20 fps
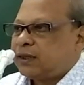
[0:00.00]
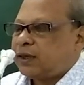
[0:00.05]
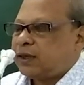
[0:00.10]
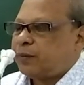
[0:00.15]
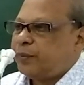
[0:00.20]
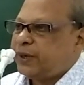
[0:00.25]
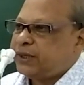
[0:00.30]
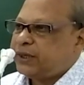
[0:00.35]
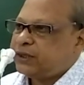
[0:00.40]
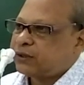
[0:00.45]

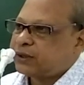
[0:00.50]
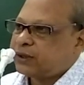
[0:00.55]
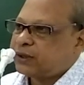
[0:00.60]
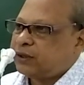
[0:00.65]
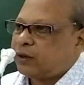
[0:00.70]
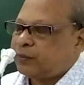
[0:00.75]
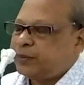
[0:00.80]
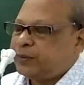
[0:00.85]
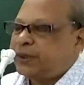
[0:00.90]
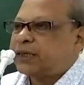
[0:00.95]
The major
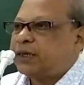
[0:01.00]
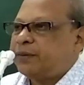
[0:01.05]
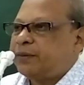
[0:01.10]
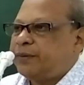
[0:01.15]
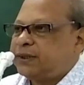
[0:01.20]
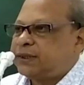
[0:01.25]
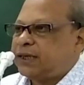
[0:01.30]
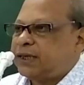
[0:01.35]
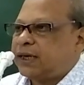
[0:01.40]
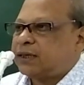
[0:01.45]
objective
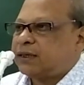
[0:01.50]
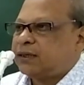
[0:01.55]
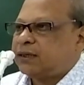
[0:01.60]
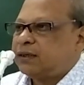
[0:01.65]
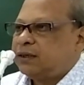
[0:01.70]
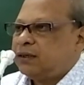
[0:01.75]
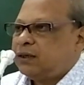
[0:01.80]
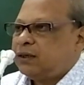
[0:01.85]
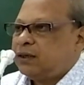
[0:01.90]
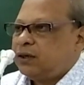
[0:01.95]
is
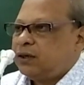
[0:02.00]
that